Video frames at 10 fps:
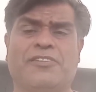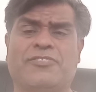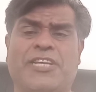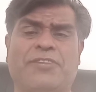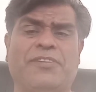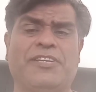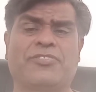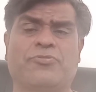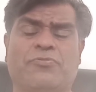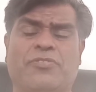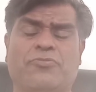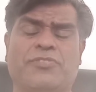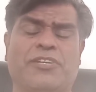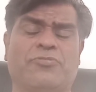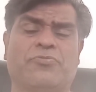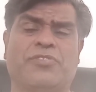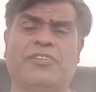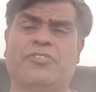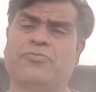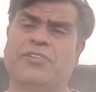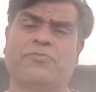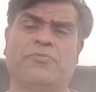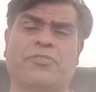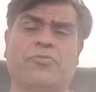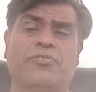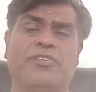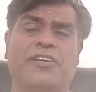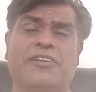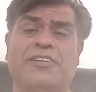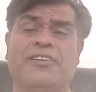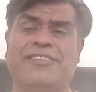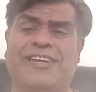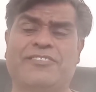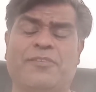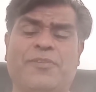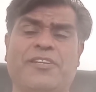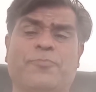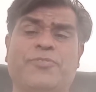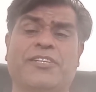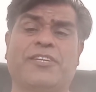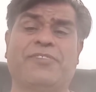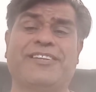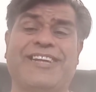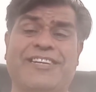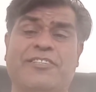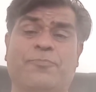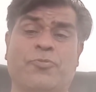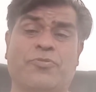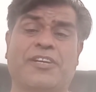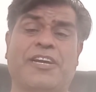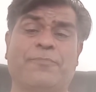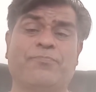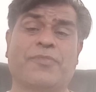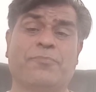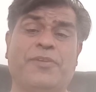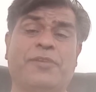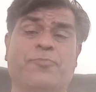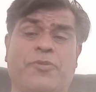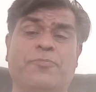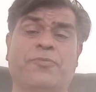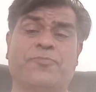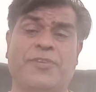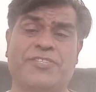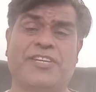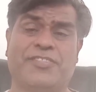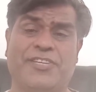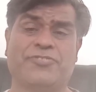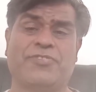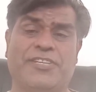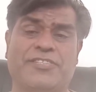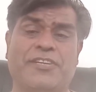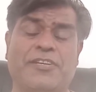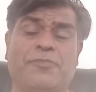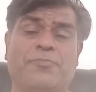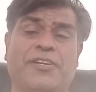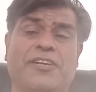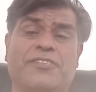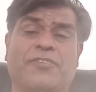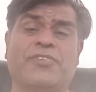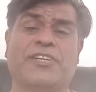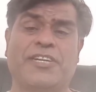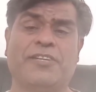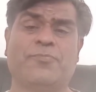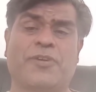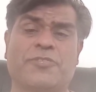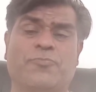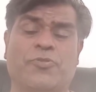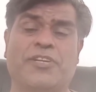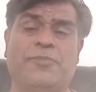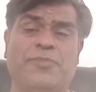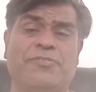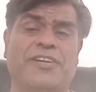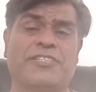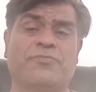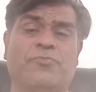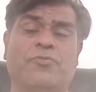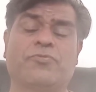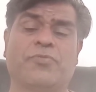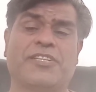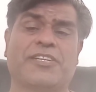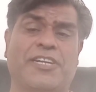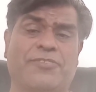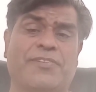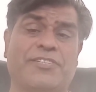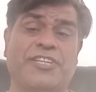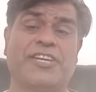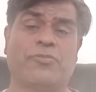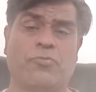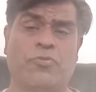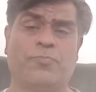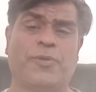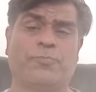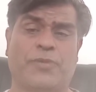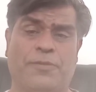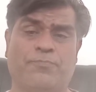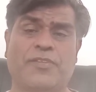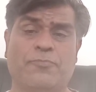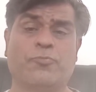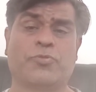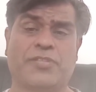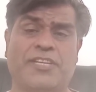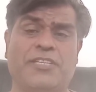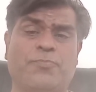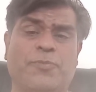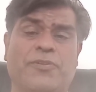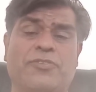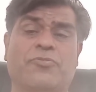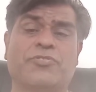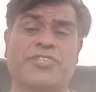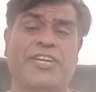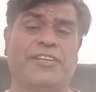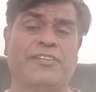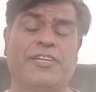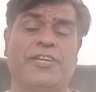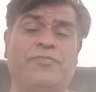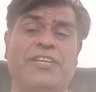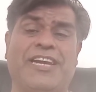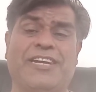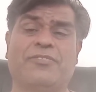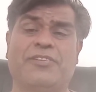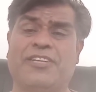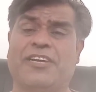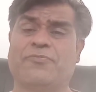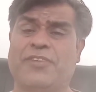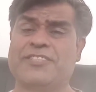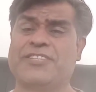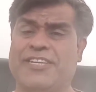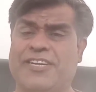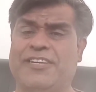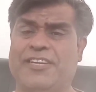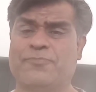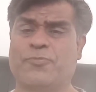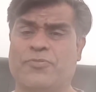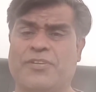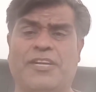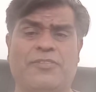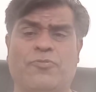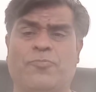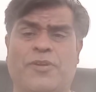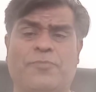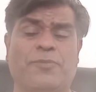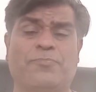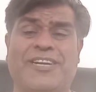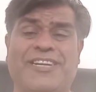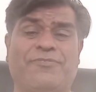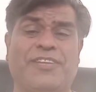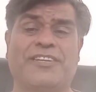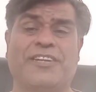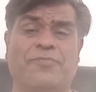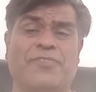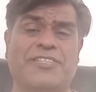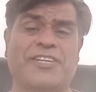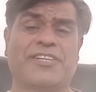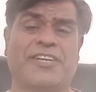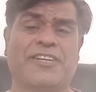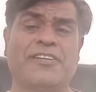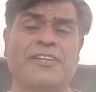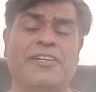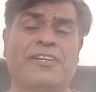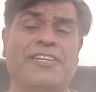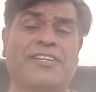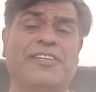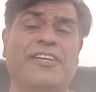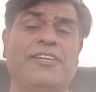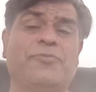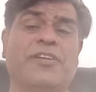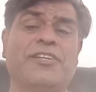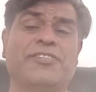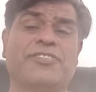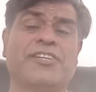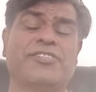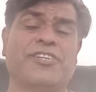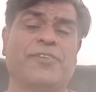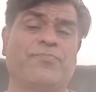salary is 2000 to 3000, we will go there. That's the main objective, and that's the Portugal main problem facing these days. Because after getting passport, immigrants move to other countries, their own people. Portuguese people don't stay. If they had, they are well settled in Portugal, no problem. But if they are not well settled, technically one research